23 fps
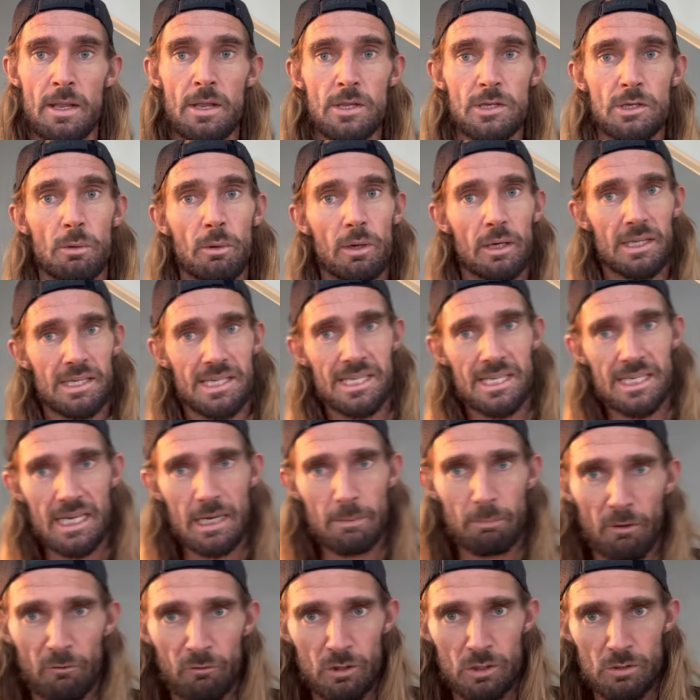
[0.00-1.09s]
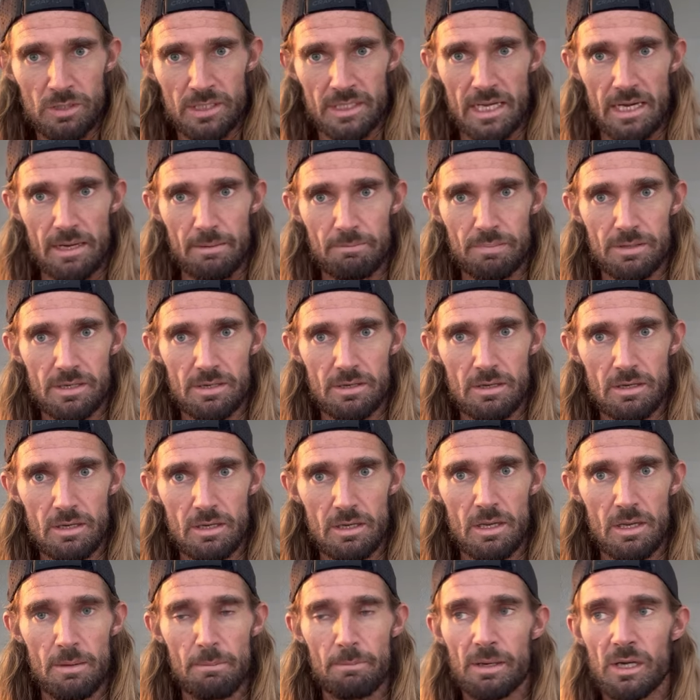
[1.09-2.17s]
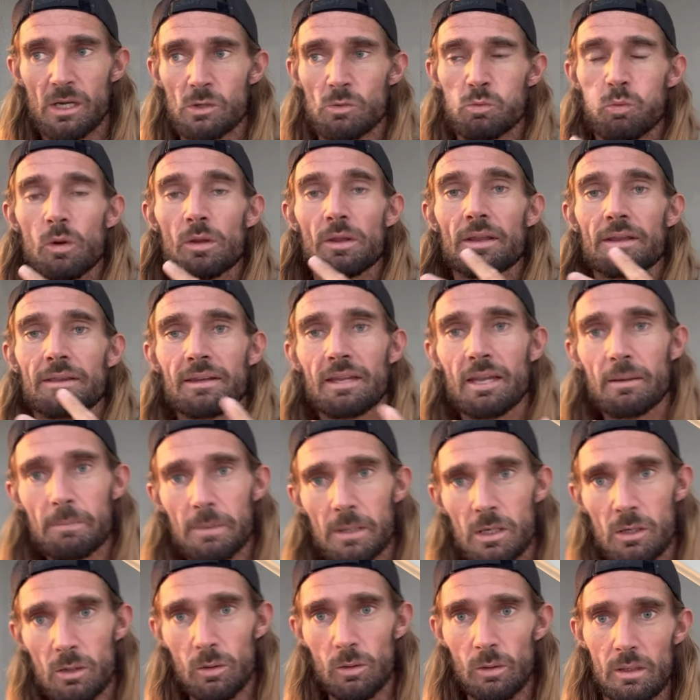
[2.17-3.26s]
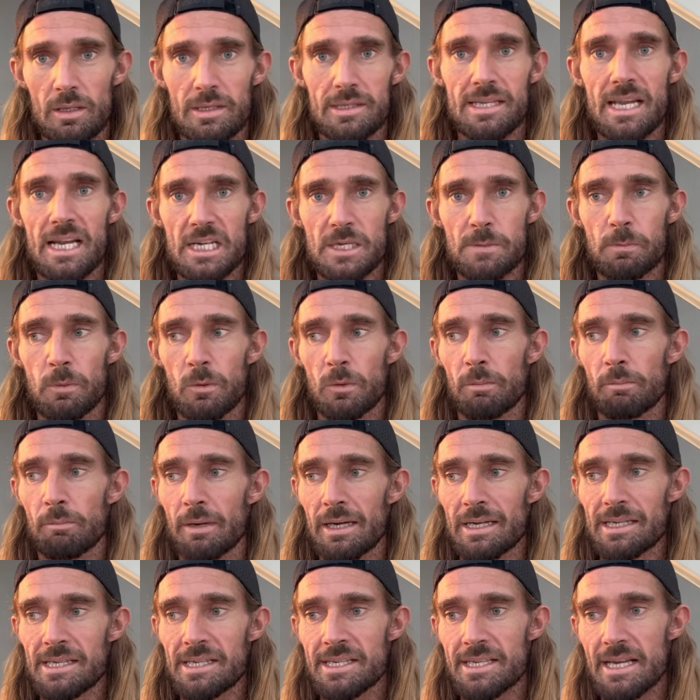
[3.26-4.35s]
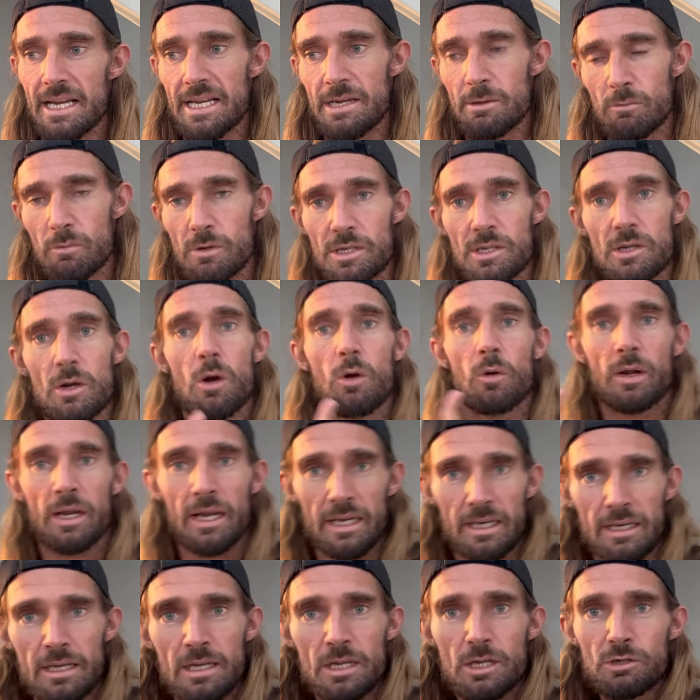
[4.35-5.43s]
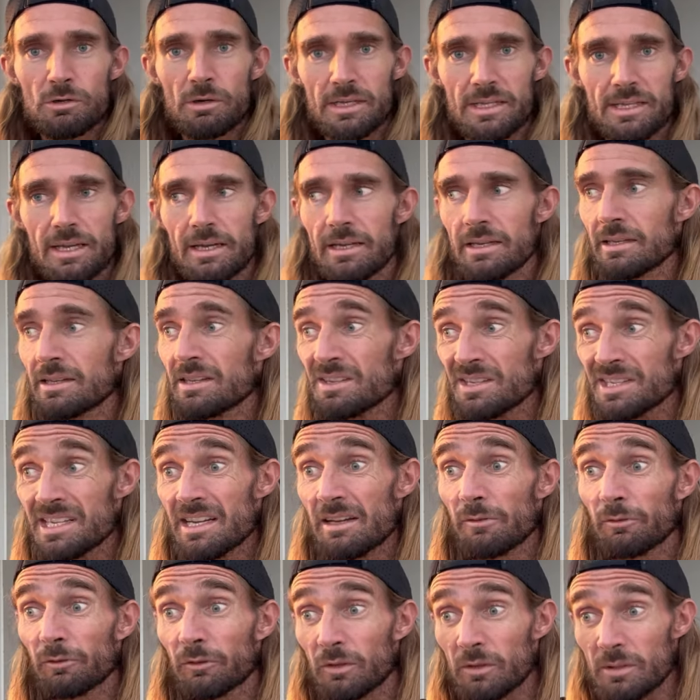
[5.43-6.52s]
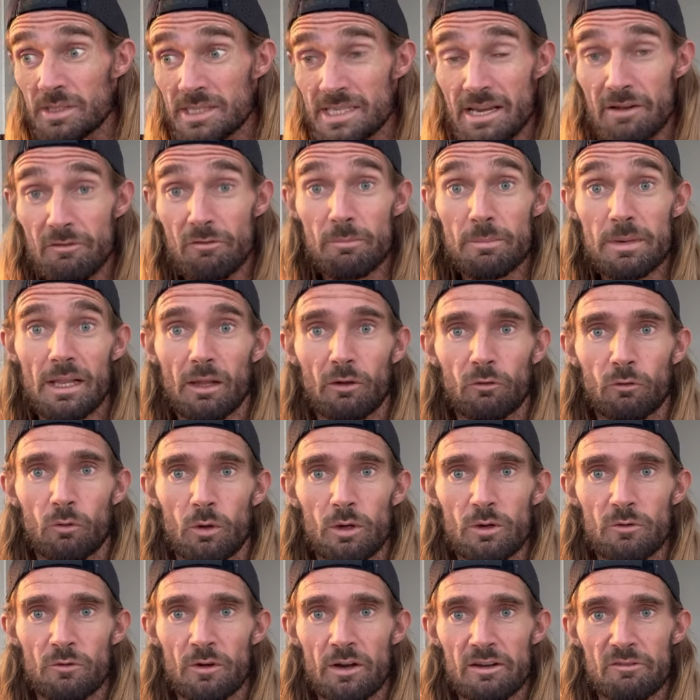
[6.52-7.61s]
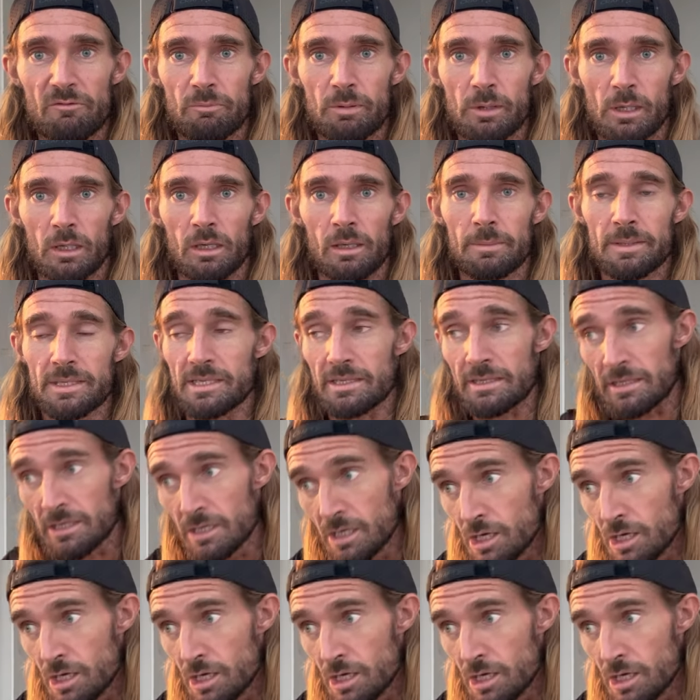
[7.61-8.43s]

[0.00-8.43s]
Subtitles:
So we're gonna skip a few steps, because what the typical textbook might say was, okay, trying to get yourself to 7 minutes 45 per kilometer,